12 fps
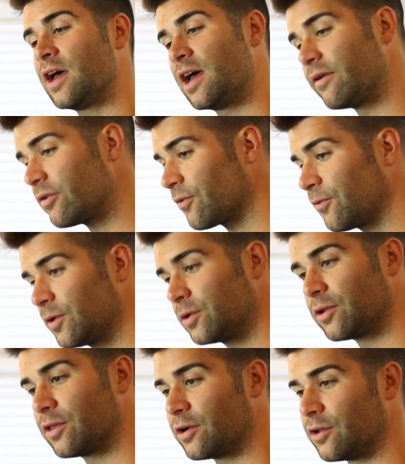If you're
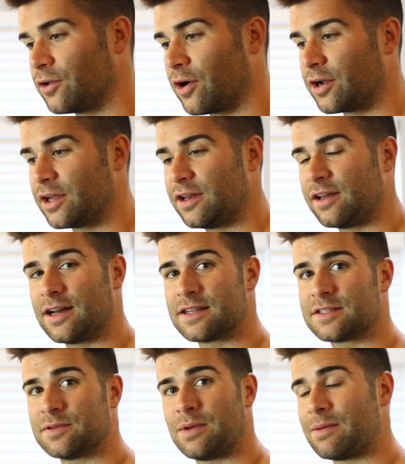feeling a little naughty and you got
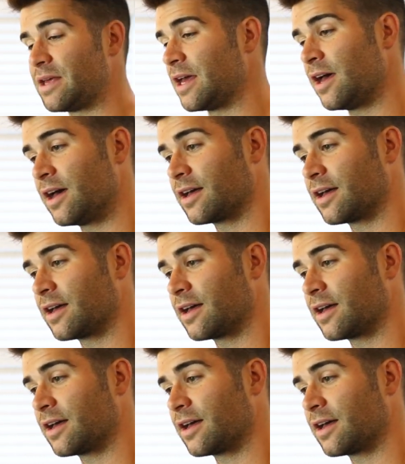some maybe